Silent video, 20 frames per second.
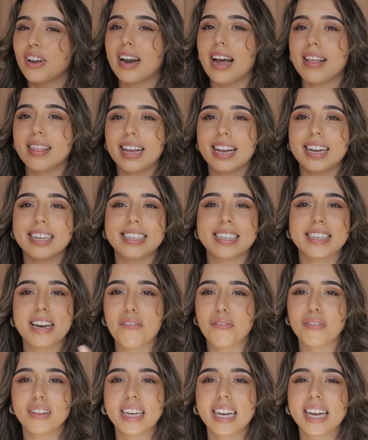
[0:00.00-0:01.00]
And I think it's
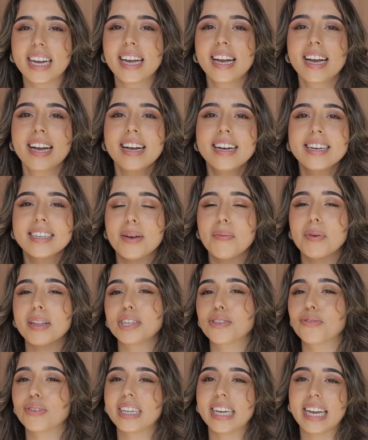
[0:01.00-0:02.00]
definitely something
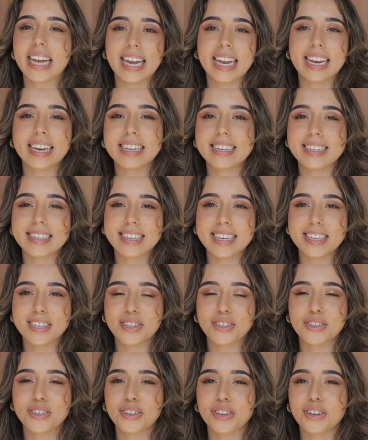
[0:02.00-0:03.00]
that's really in this
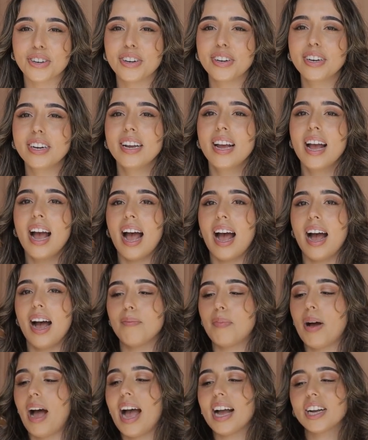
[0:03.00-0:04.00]
season too.
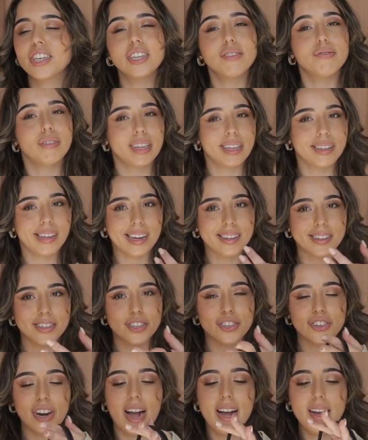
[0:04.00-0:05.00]
Uh, but I actually really like the
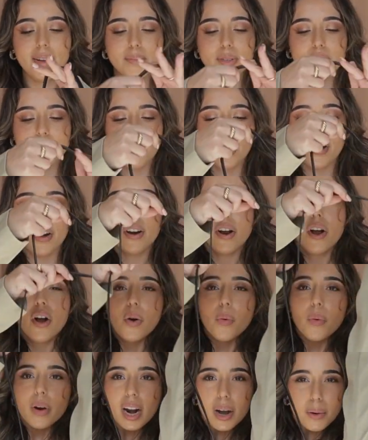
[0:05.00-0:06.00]
strap. So
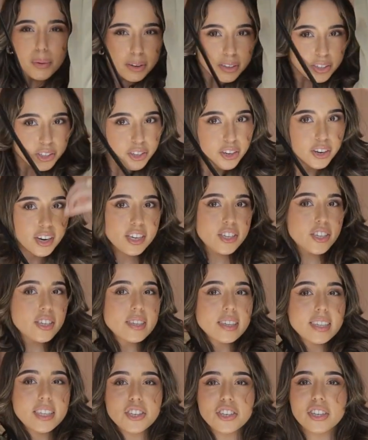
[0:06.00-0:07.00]
what I would do is
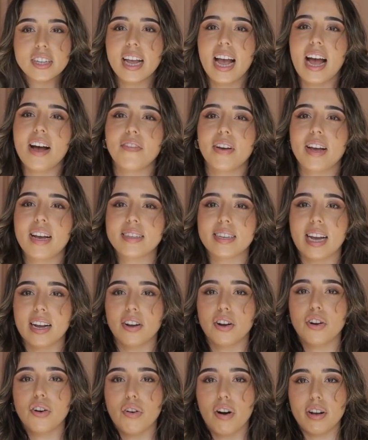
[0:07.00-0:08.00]
just literally have it as
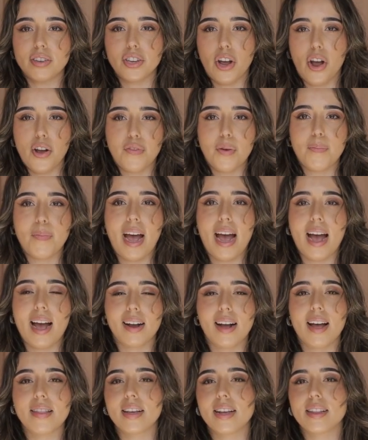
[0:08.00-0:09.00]
like a crossover
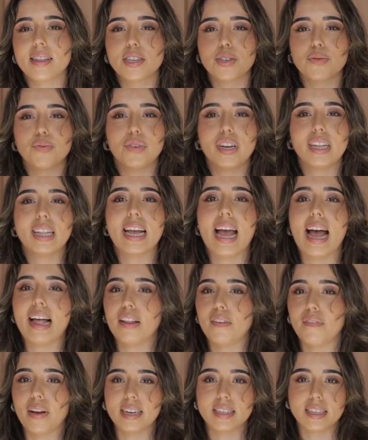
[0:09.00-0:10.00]
bag. I think this really
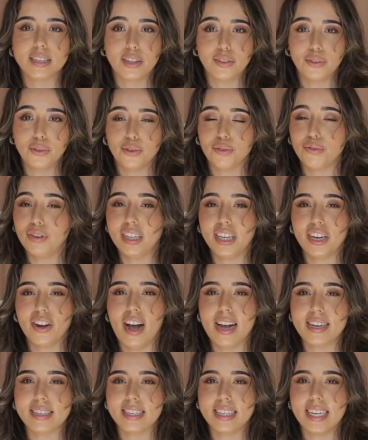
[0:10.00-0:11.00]
elevates the look really
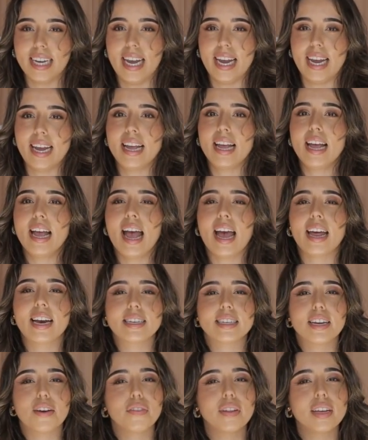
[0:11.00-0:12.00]
nicely and
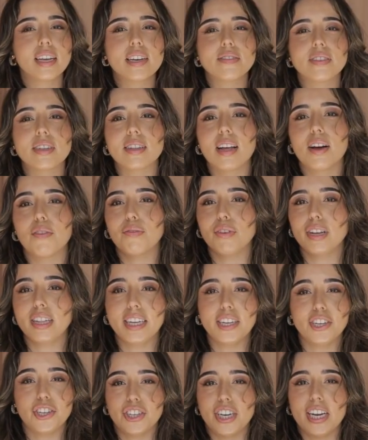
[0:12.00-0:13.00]
it definitely gives it that
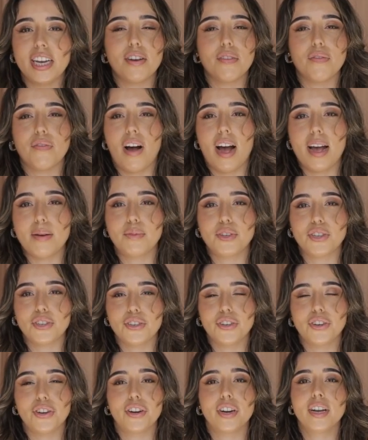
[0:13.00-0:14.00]
really chic vibe
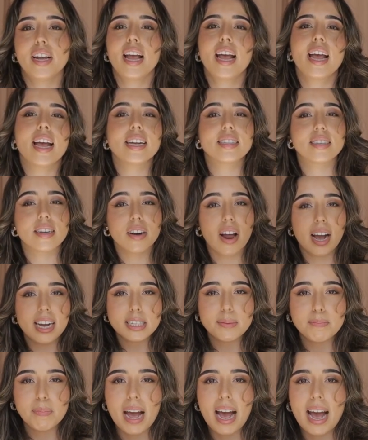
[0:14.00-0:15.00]
too. It's a
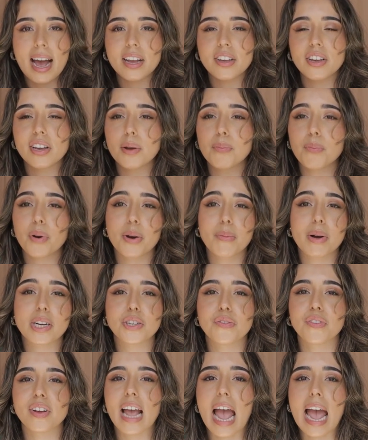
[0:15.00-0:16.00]
nice bag. You can pretty
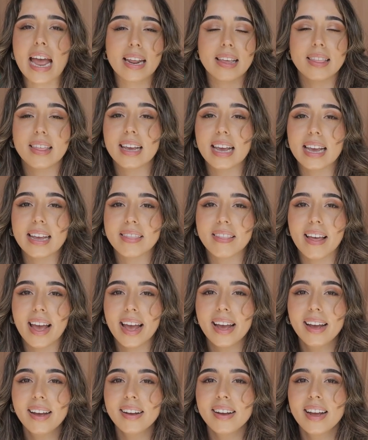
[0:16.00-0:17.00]
much fit anything in
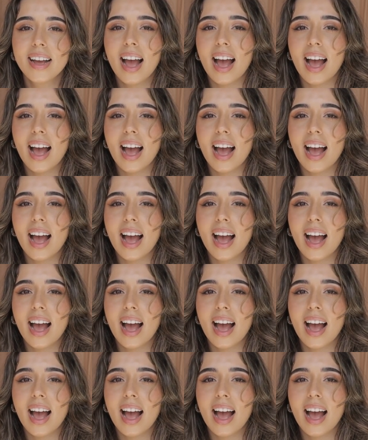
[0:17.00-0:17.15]
there.